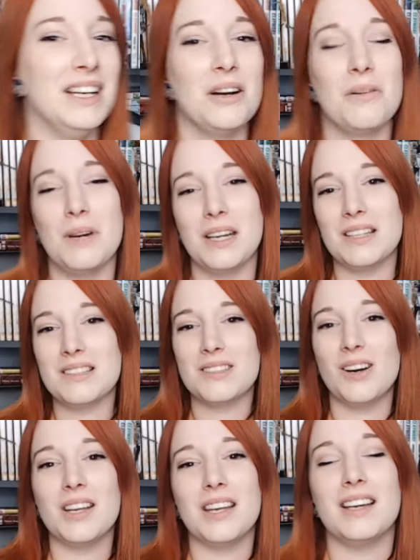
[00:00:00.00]
When I
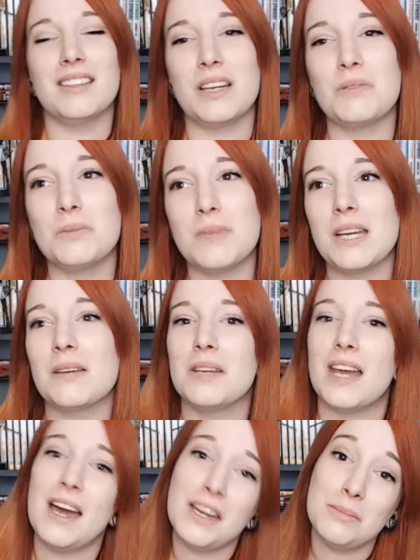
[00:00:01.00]
saw that they would make an
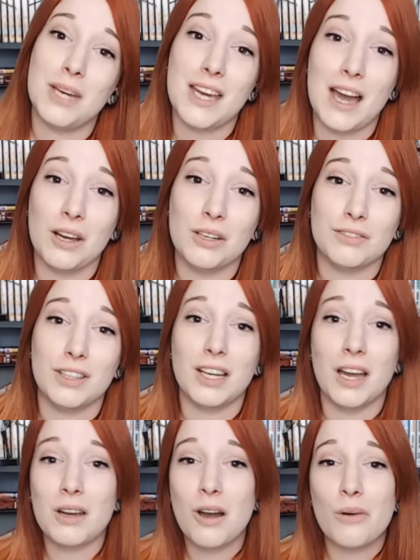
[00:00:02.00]
anime out of it,
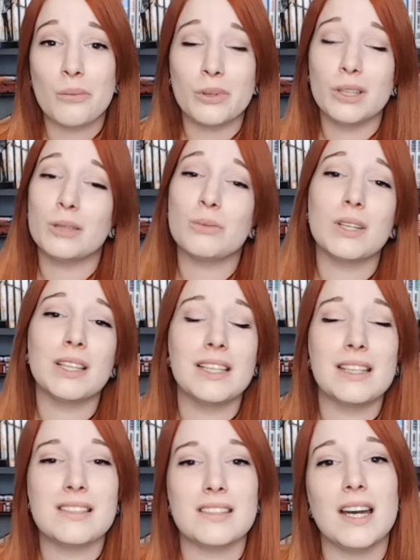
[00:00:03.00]
I got really, really
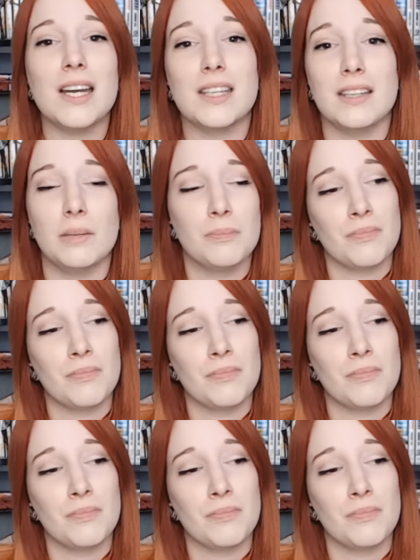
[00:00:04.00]
excited.